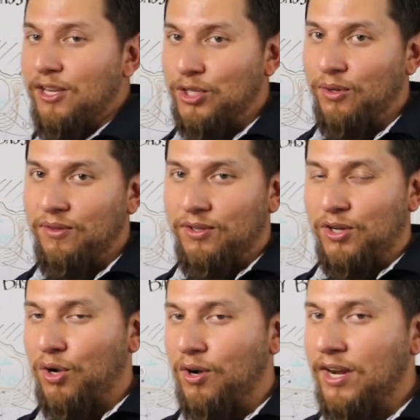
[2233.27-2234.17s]
So
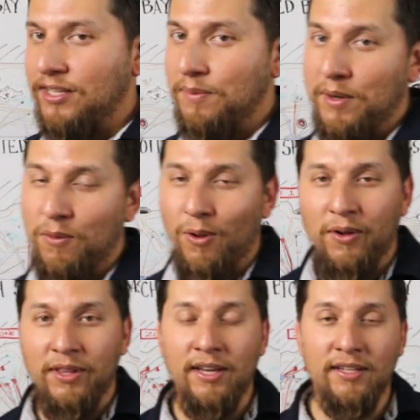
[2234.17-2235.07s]
current has a big
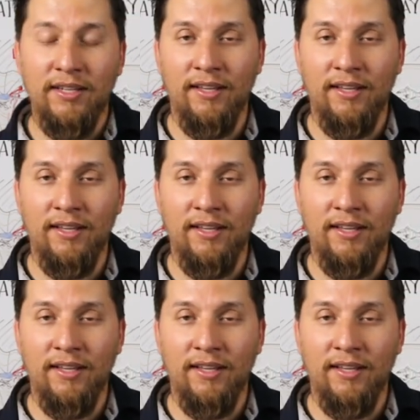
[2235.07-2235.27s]
role in this,